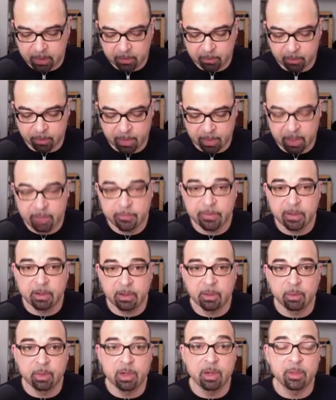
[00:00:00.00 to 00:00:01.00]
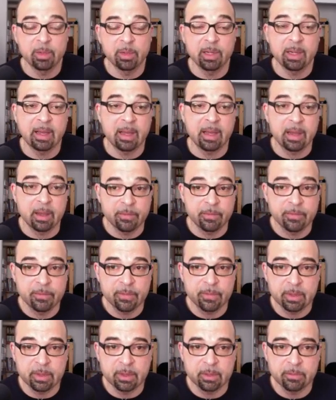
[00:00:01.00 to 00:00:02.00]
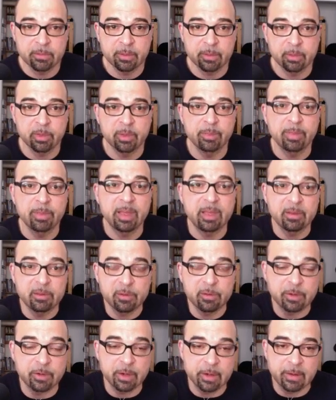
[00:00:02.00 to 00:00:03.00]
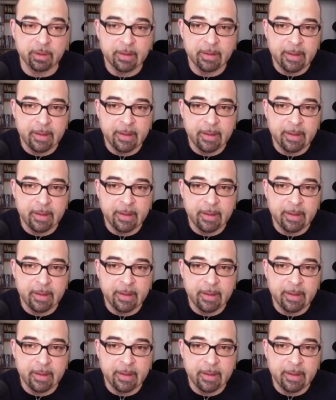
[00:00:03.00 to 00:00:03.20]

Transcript: to make Fun Home come alive from the bass chair.